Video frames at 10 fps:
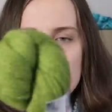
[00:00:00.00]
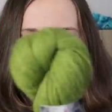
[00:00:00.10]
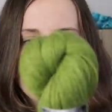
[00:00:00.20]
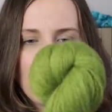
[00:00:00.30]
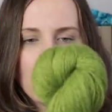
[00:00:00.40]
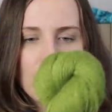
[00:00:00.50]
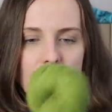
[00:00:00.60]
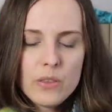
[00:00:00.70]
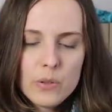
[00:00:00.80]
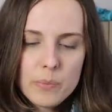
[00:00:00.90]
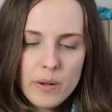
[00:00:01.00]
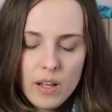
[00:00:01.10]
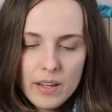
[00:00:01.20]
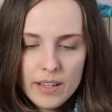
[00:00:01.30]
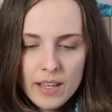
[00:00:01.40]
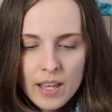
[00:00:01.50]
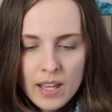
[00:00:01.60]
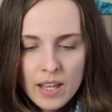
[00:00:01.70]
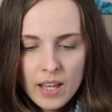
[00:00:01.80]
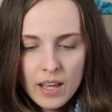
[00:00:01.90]
I would say, two ply.
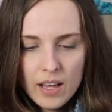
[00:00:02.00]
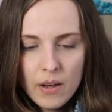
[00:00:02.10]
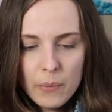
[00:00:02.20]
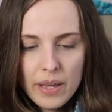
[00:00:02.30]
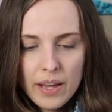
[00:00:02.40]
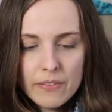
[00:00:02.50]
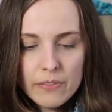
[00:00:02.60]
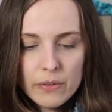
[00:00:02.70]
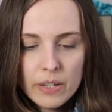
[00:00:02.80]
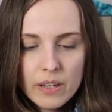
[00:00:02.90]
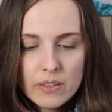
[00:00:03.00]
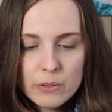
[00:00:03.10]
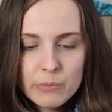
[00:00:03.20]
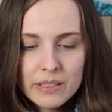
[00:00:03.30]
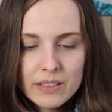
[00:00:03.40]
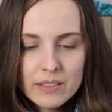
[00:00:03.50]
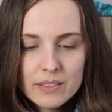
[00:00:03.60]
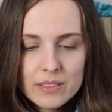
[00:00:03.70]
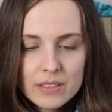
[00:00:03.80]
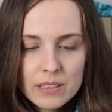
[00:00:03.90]
Uh, we have 300
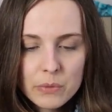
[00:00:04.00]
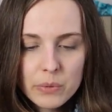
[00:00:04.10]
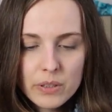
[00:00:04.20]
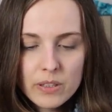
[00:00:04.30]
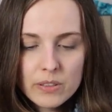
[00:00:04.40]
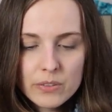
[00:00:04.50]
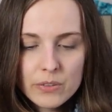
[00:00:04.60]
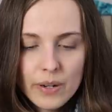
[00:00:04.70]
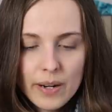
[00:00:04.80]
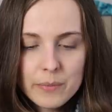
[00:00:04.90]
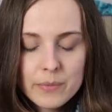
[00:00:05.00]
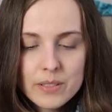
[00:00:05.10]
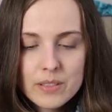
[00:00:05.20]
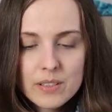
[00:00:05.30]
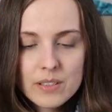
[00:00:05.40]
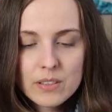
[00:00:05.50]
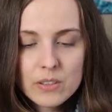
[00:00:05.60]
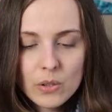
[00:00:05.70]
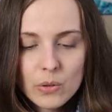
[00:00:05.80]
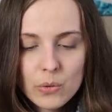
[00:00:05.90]
meters and 100 grams,
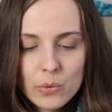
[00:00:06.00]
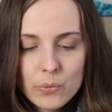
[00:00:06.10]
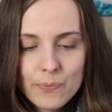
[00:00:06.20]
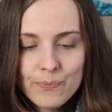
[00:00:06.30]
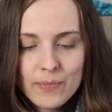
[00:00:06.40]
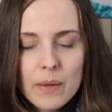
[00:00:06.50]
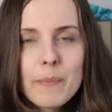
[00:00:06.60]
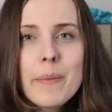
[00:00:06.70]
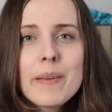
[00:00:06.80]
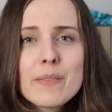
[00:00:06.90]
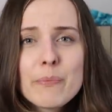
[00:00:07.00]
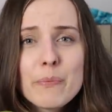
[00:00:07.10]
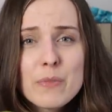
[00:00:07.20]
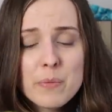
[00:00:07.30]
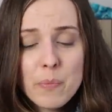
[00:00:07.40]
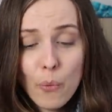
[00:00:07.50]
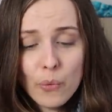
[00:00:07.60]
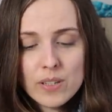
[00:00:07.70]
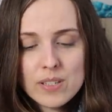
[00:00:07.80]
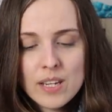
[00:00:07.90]
so maybe
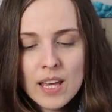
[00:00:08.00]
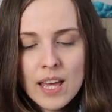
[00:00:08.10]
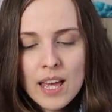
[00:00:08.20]
sport.